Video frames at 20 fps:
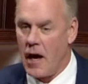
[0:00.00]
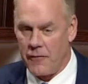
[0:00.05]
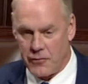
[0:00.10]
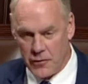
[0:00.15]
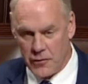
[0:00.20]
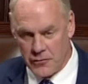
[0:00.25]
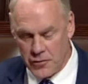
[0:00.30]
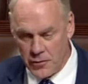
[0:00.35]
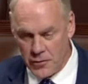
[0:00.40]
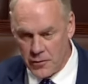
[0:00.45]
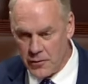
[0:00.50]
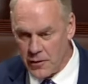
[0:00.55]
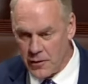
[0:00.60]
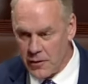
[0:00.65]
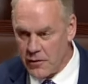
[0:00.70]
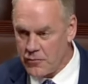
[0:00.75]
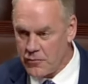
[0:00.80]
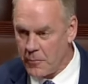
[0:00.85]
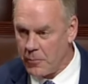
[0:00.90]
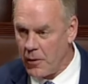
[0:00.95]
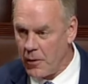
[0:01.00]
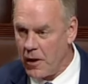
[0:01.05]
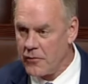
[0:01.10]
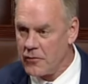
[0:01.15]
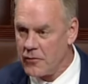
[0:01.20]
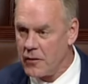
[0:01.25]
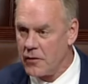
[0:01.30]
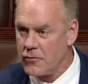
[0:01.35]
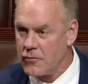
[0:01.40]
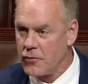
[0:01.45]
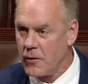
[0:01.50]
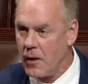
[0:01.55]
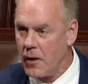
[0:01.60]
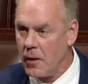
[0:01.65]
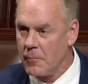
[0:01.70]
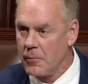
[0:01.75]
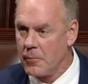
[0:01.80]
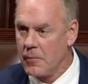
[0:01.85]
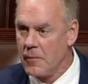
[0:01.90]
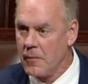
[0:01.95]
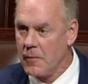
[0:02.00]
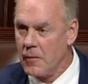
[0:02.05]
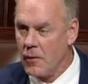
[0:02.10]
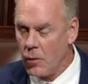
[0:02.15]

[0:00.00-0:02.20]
After two years of President Trump,